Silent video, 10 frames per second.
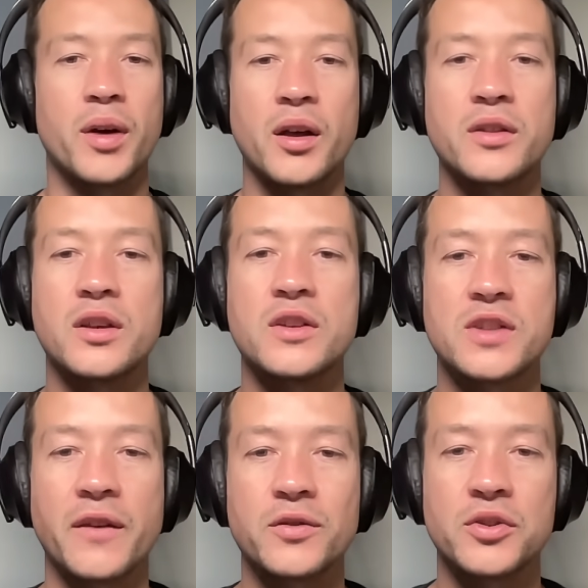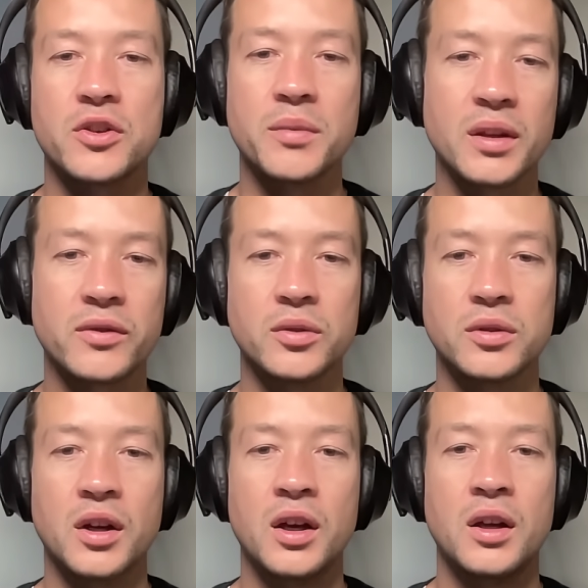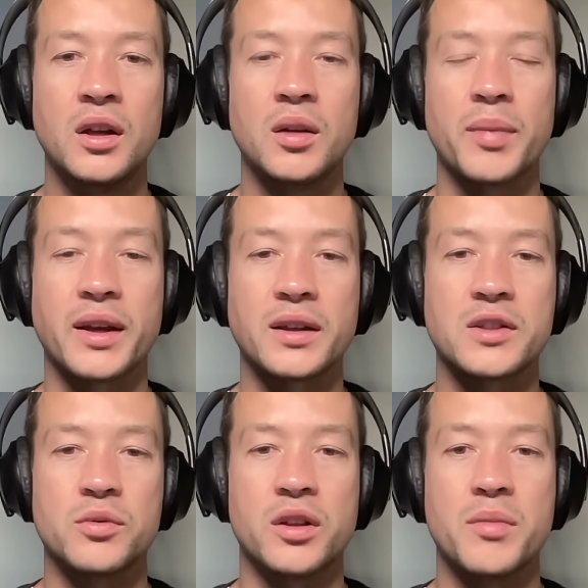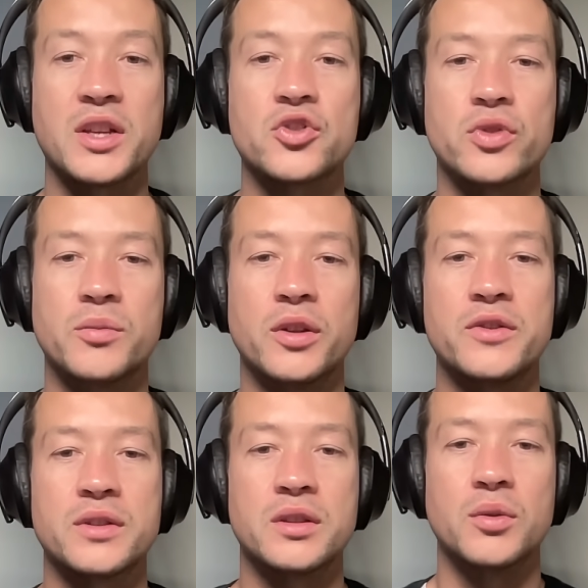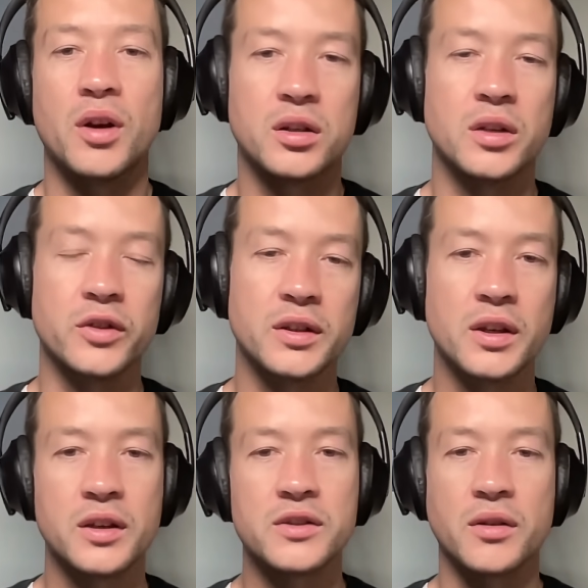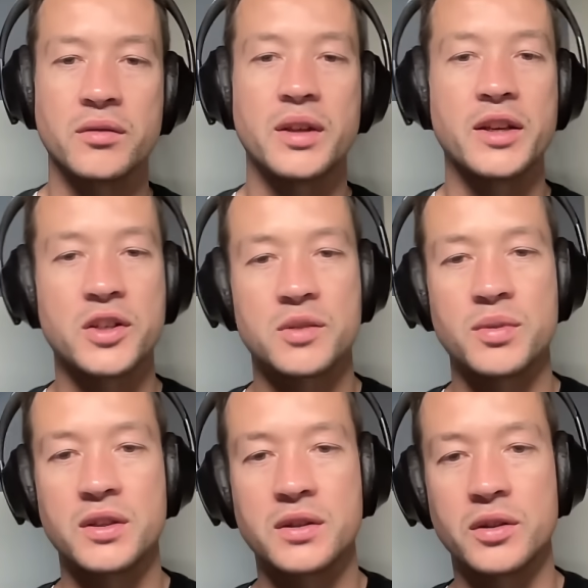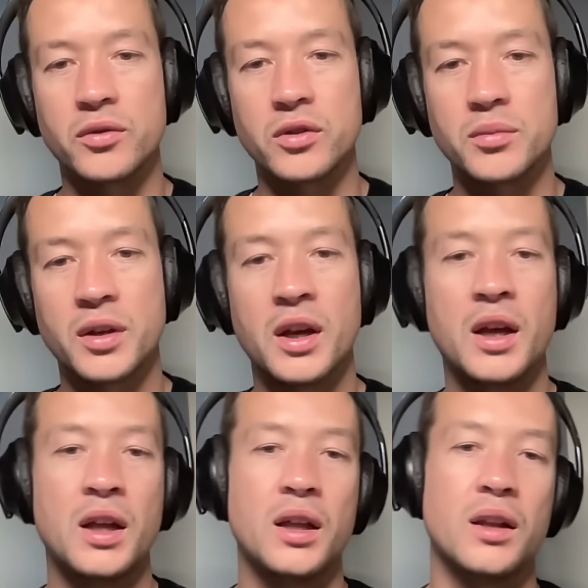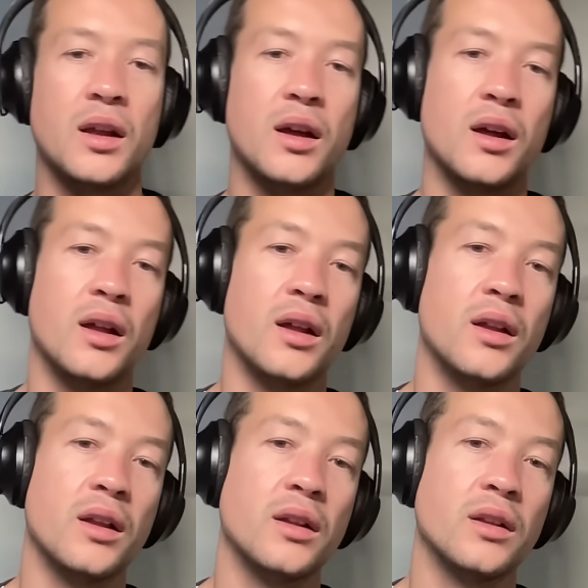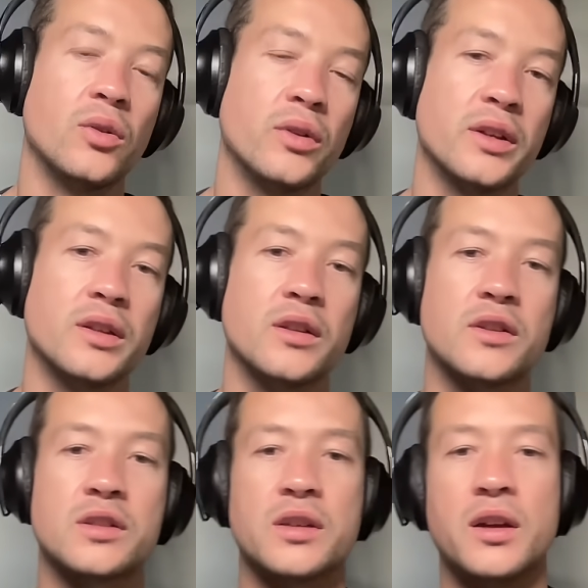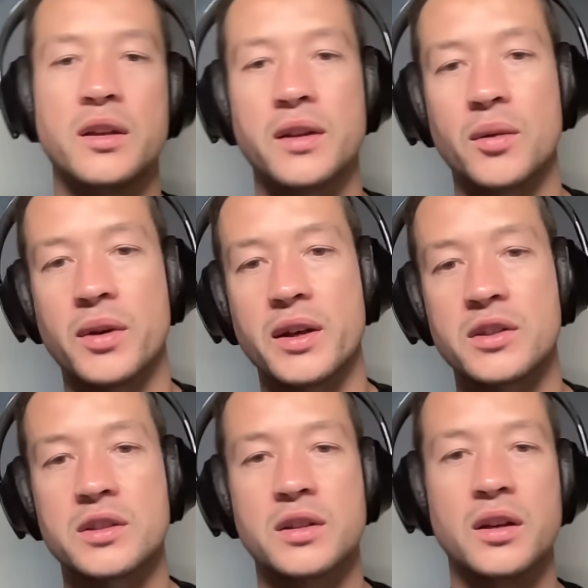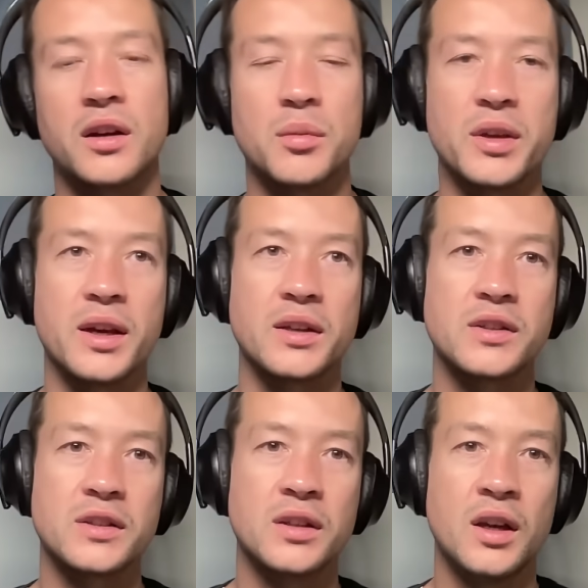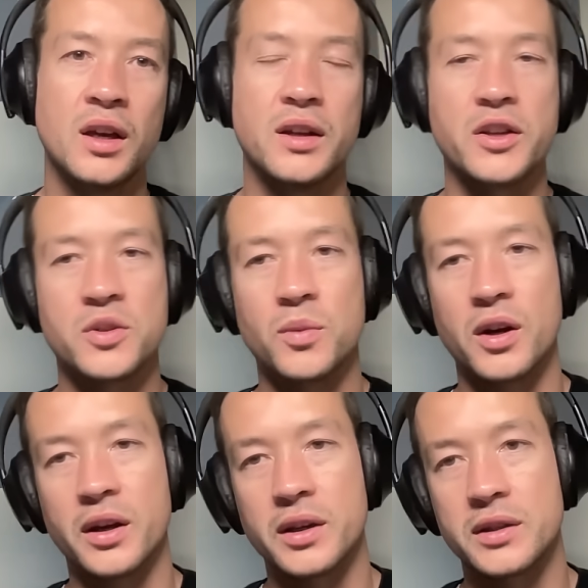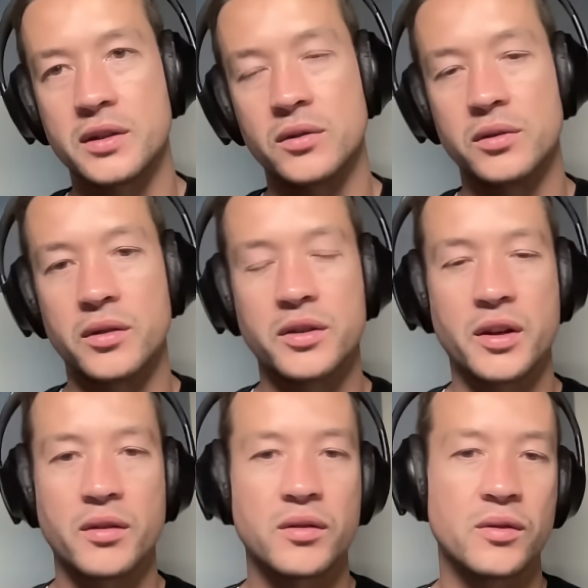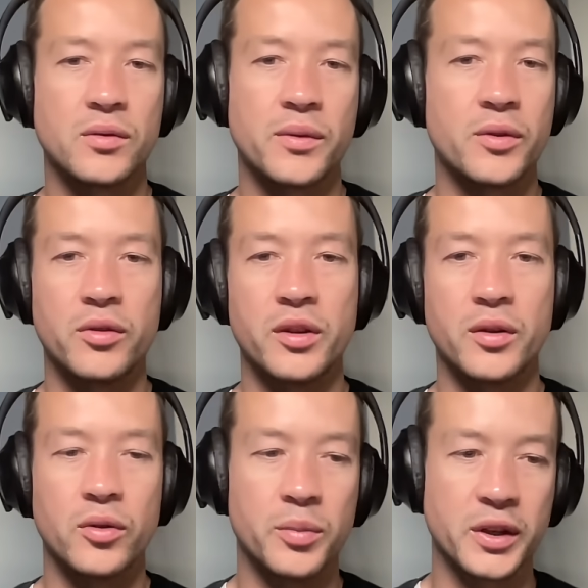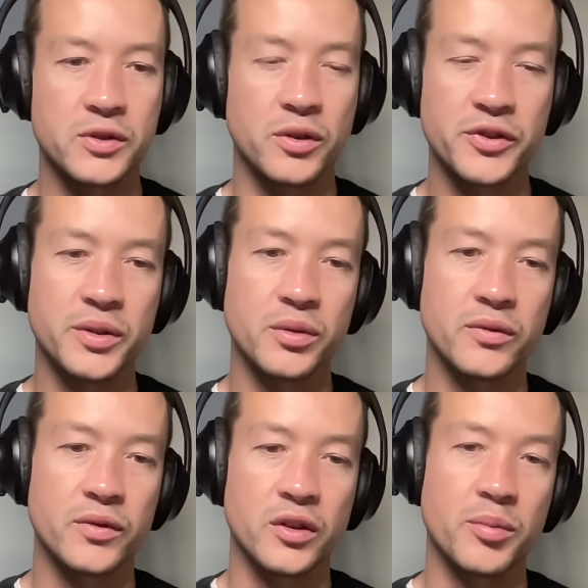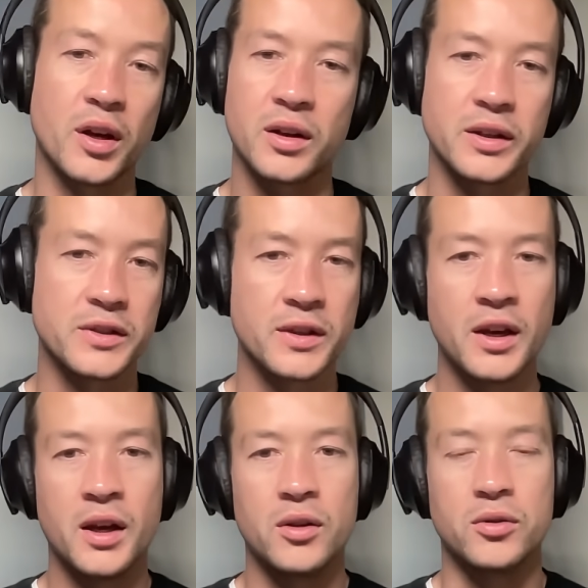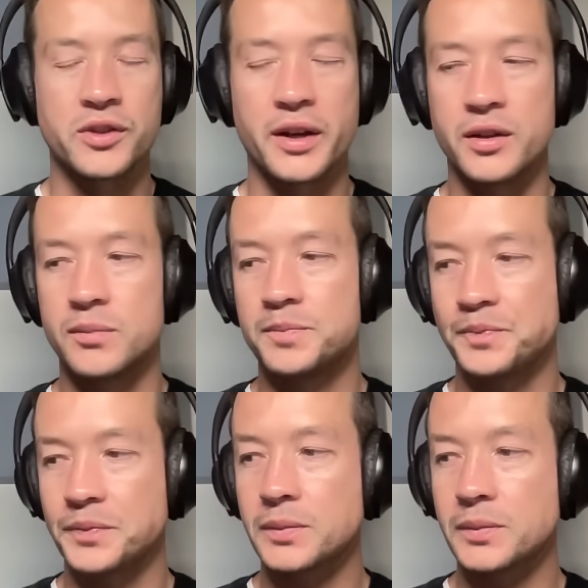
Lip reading: But it's safe to assume that if your bank is one of the mainstream ones, you are covered. So HSBC Group, Lloyds, NatWest, RBS, Nationwide, or all the biggest ones you would have heard of, Barclays, all signed up.